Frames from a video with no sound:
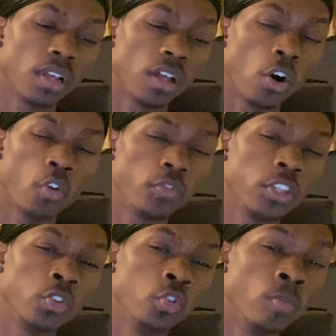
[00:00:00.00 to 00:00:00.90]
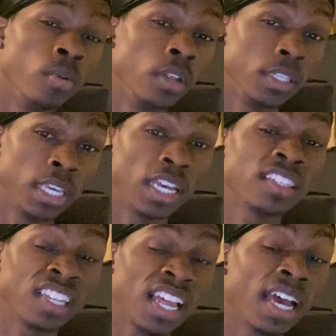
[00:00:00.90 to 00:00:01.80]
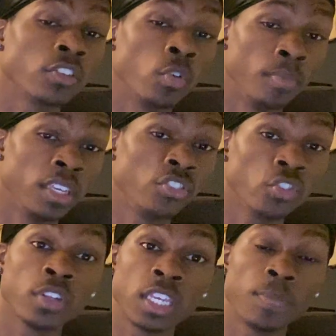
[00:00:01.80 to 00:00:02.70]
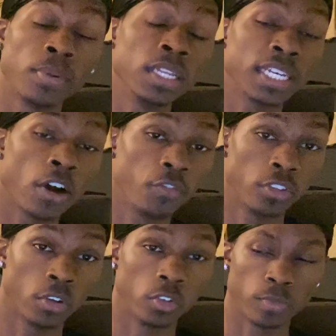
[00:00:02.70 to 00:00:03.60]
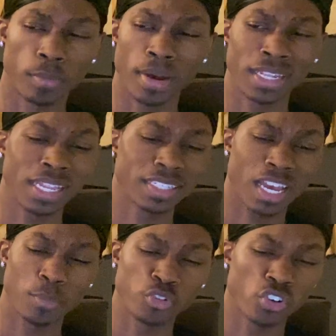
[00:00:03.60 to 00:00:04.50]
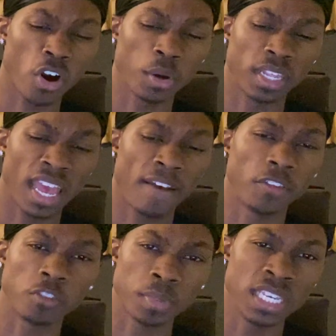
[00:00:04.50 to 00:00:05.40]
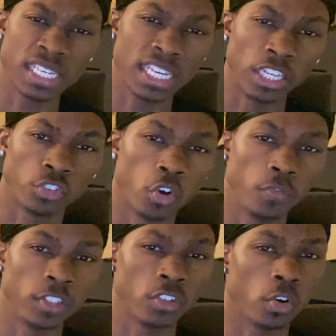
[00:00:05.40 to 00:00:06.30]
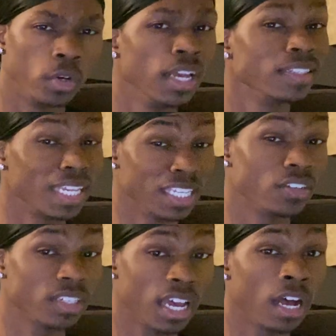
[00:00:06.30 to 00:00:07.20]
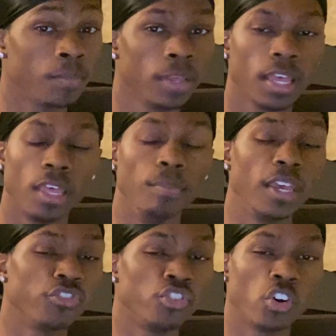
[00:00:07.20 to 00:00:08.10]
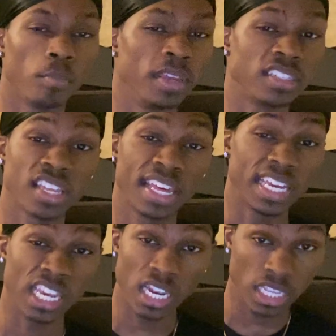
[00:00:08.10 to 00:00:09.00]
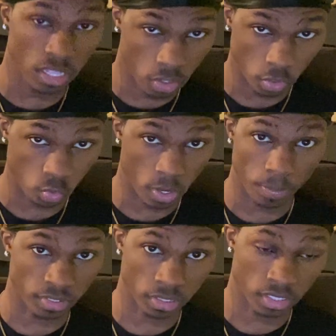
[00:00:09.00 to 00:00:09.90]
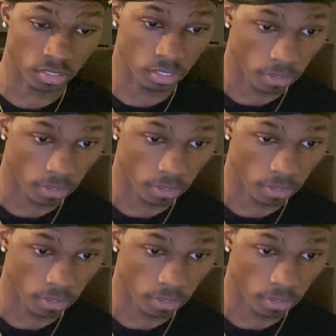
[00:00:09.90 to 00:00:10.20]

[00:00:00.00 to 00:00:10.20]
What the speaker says: Hopefully you do, but yeah, it's a lot. So be sure to keep a lookout for those. But by that time, you should already have the Speed King trophy. So take your time and make sure you don't miss any of those weapons listed.